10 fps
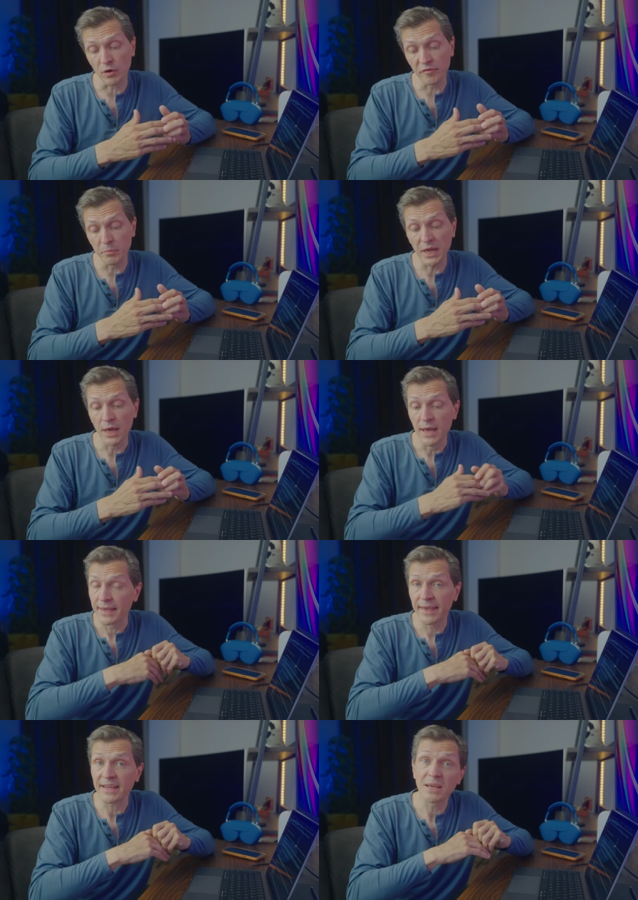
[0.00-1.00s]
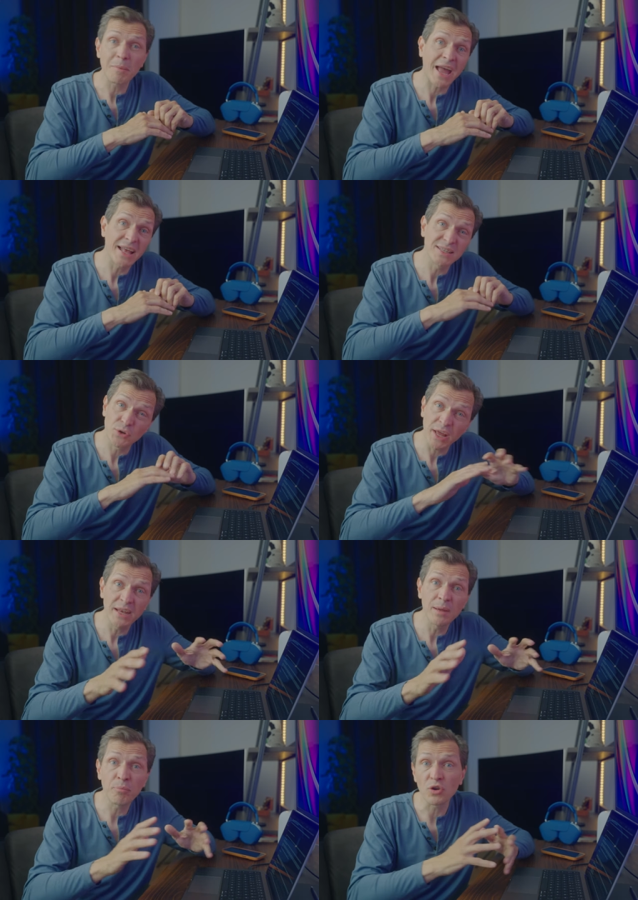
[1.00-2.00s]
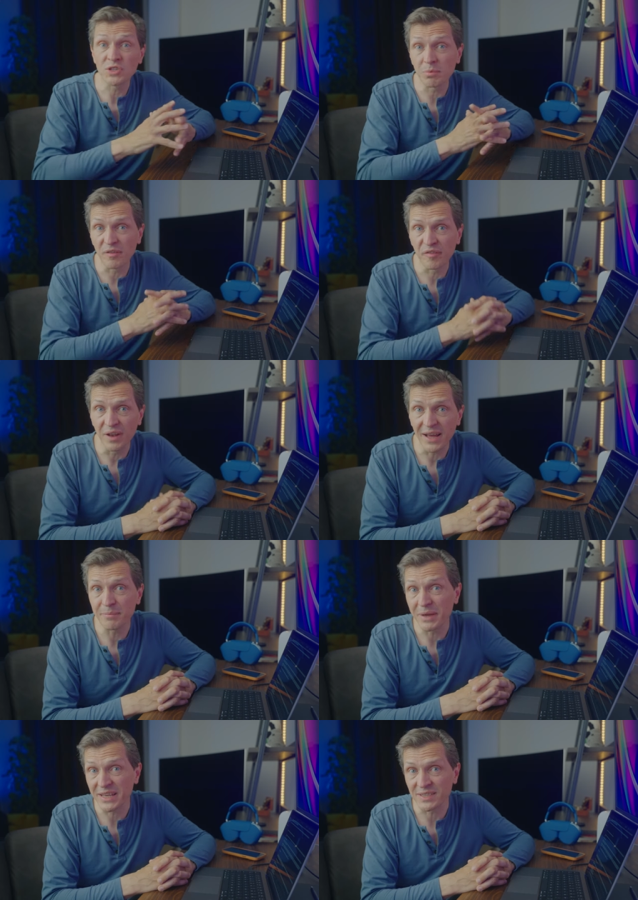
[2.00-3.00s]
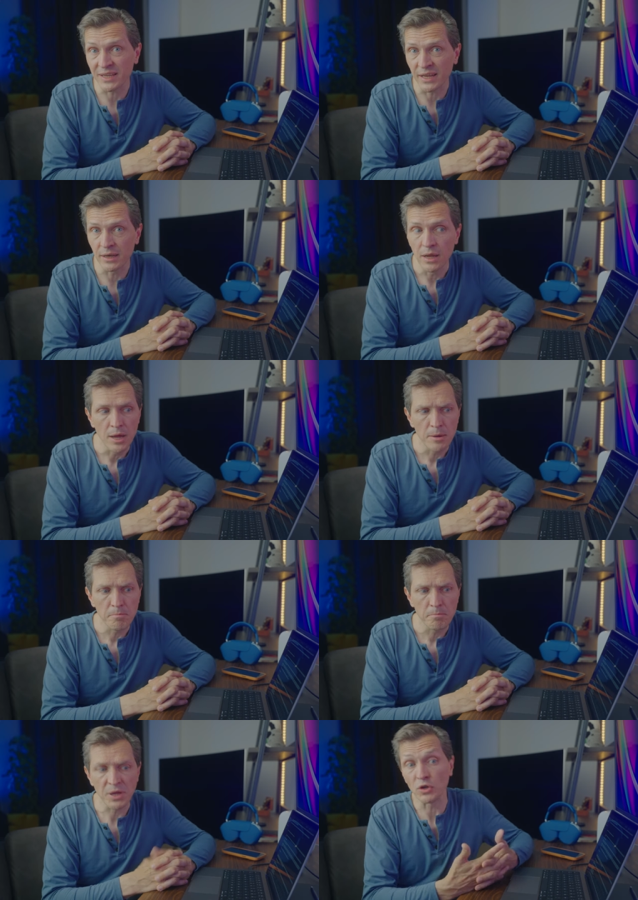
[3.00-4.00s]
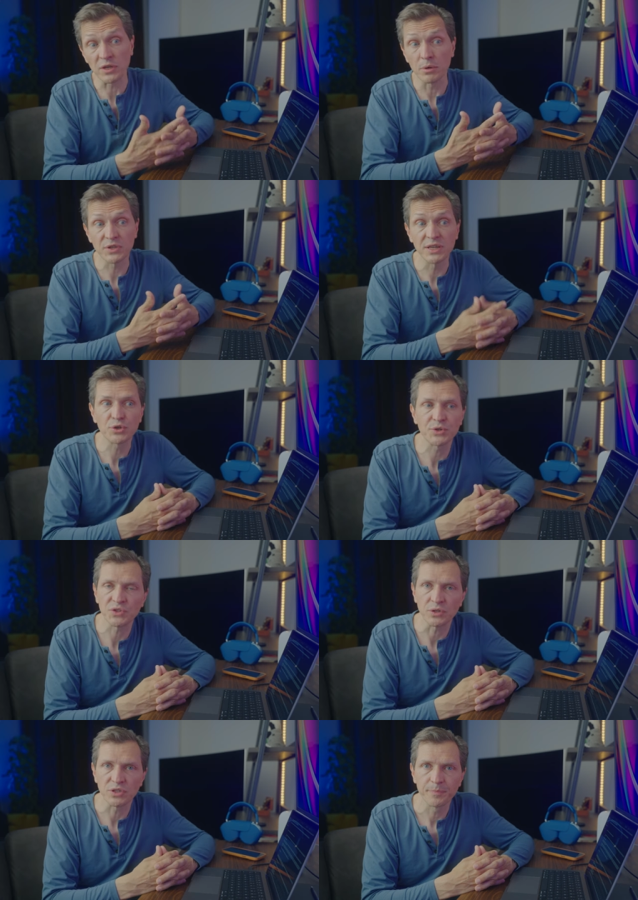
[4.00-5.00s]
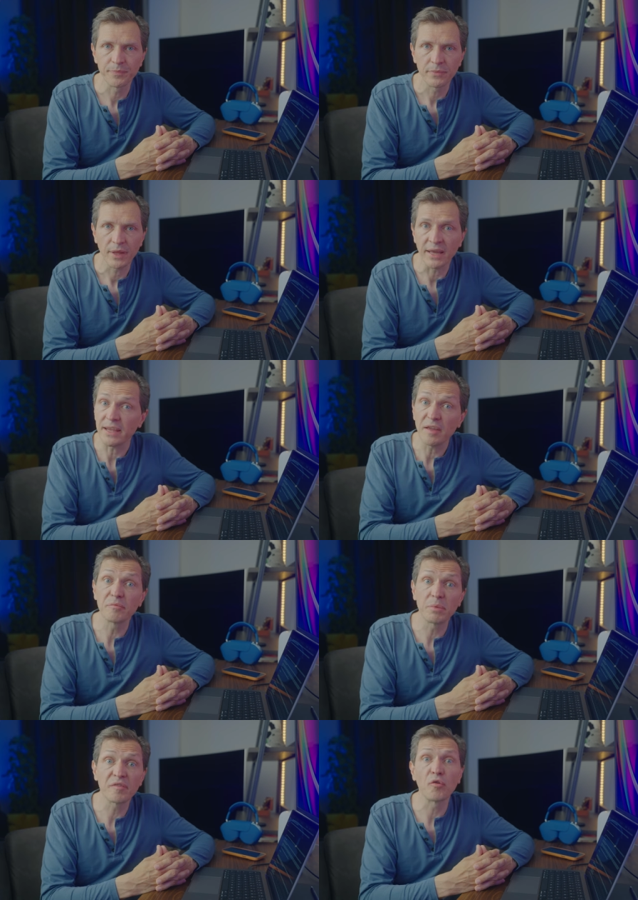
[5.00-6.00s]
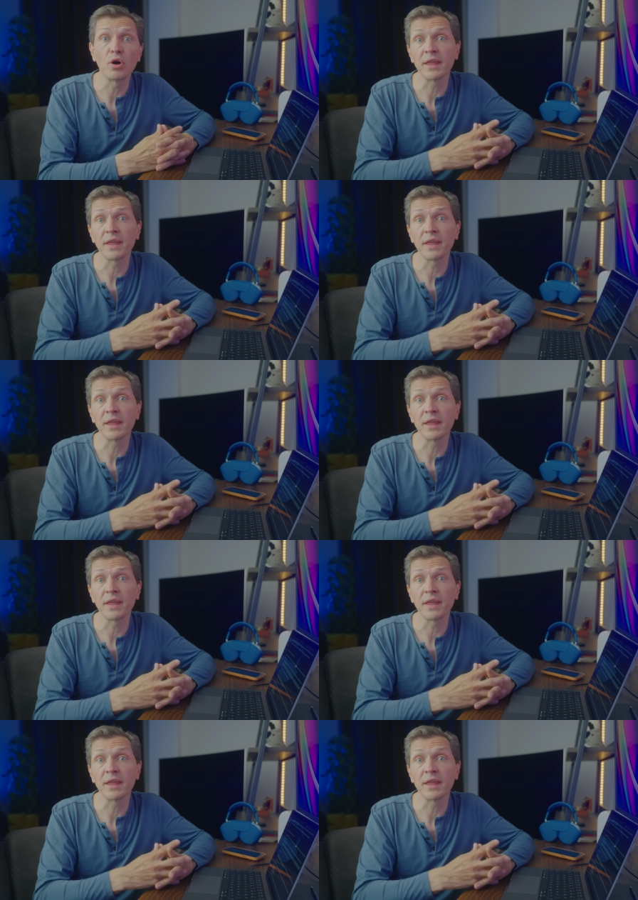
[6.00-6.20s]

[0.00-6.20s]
of me getting my hands on any possible flight magazine because I was interested. And even before